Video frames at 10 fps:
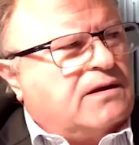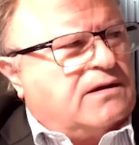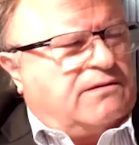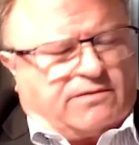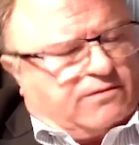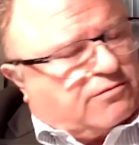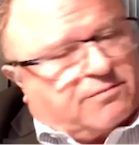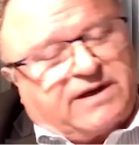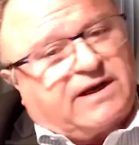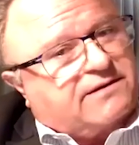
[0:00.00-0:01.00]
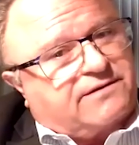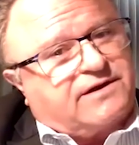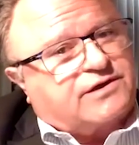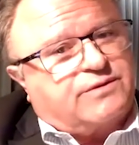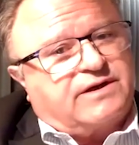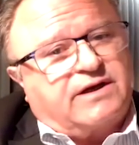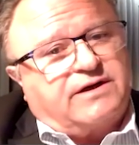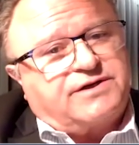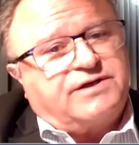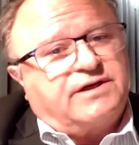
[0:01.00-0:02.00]
There were many other things we
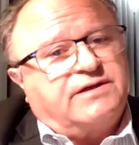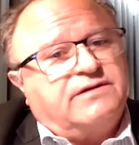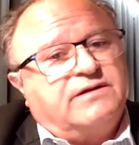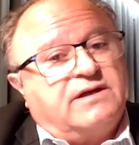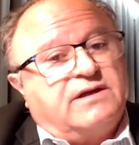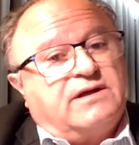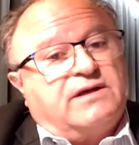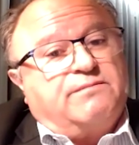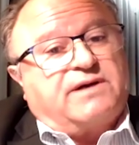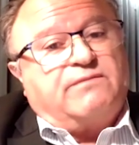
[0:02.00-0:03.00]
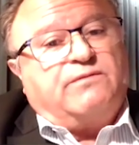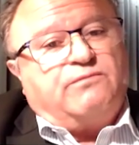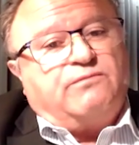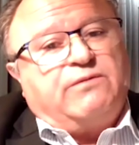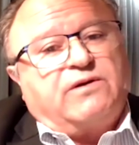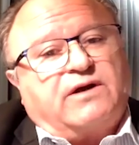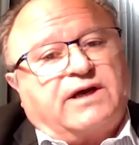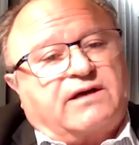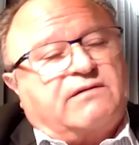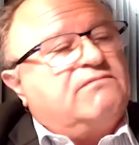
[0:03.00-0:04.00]
negotiated. But we were
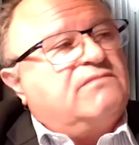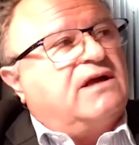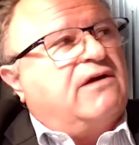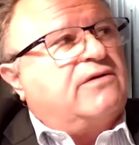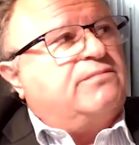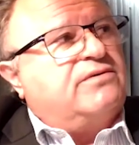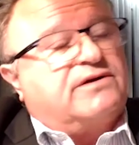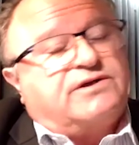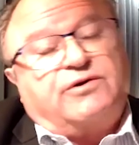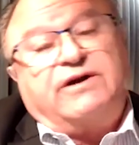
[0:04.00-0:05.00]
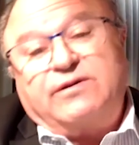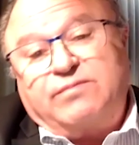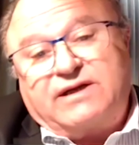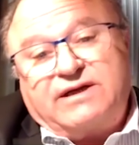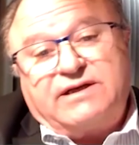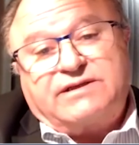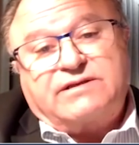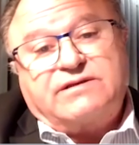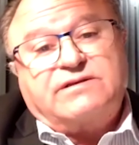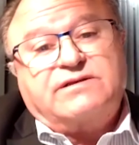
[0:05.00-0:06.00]
like, how would I put it,
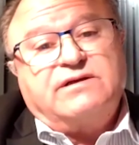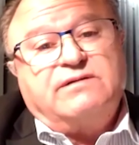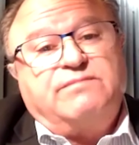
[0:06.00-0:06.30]
trailblazers?